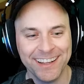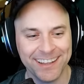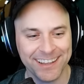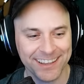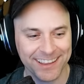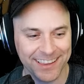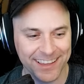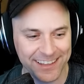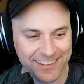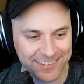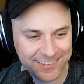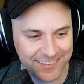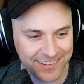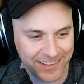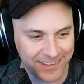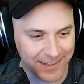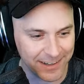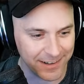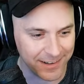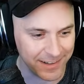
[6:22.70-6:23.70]

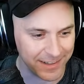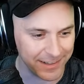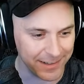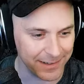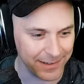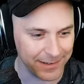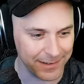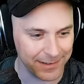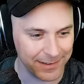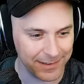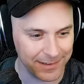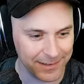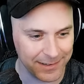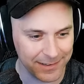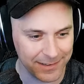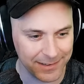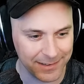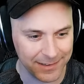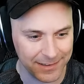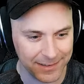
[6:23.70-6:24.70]

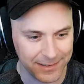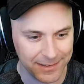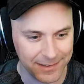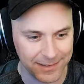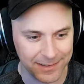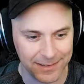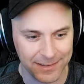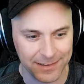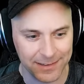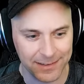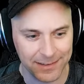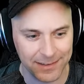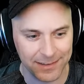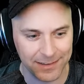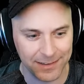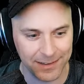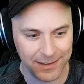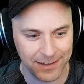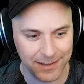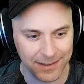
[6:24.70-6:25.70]

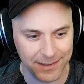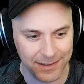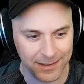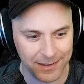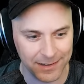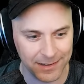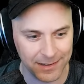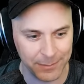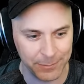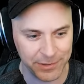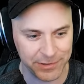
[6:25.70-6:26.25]
No words are spoken by the person on screen.